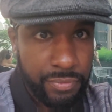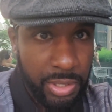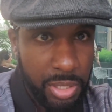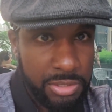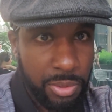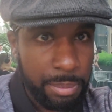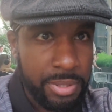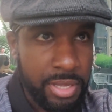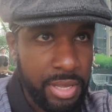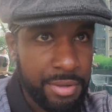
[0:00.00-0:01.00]
Look at you up
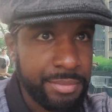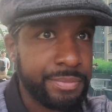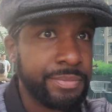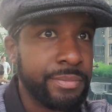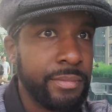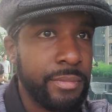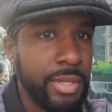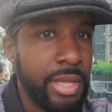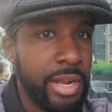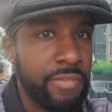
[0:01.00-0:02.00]
and down.
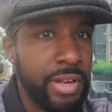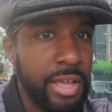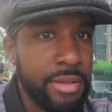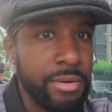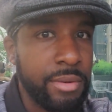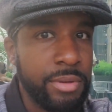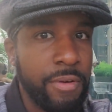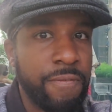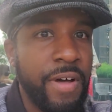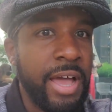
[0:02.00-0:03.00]
And after that,
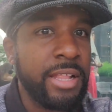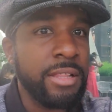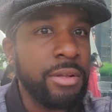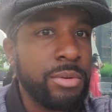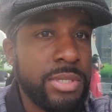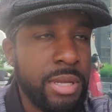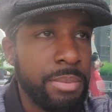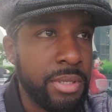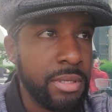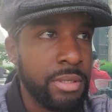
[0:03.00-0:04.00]
they'll find a little
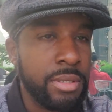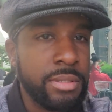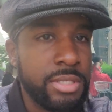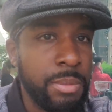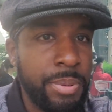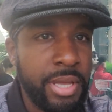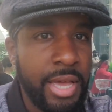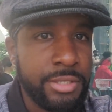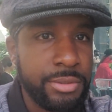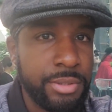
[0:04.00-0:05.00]
something just to pick
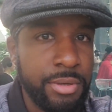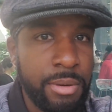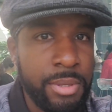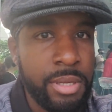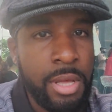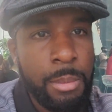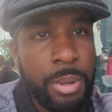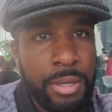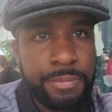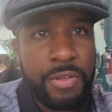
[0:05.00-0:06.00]
at you. You know what I mean?
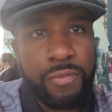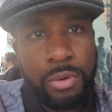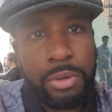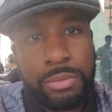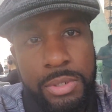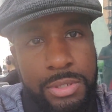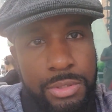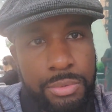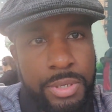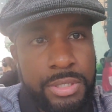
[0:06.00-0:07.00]
But if you're going through the
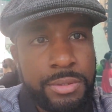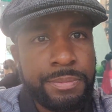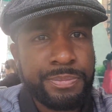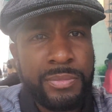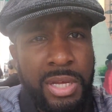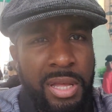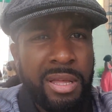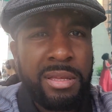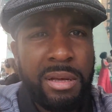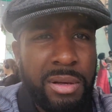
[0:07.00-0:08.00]
situation,
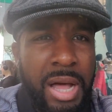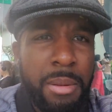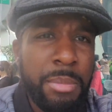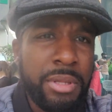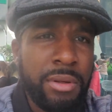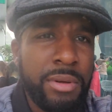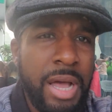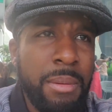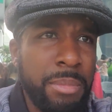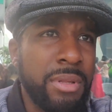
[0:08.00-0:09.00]
comment below.
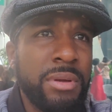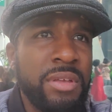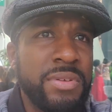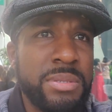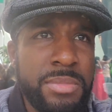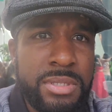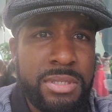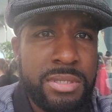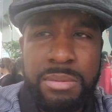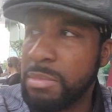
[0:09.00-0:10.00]
Comment below and give us some
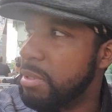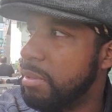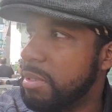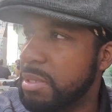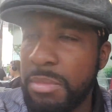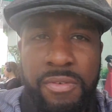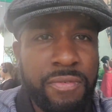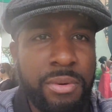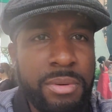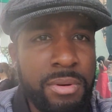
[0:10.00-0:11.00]

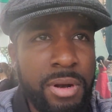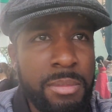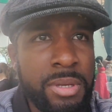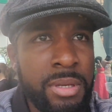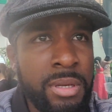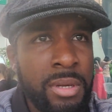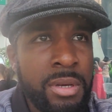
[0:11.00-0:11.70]
info. You know what I mean?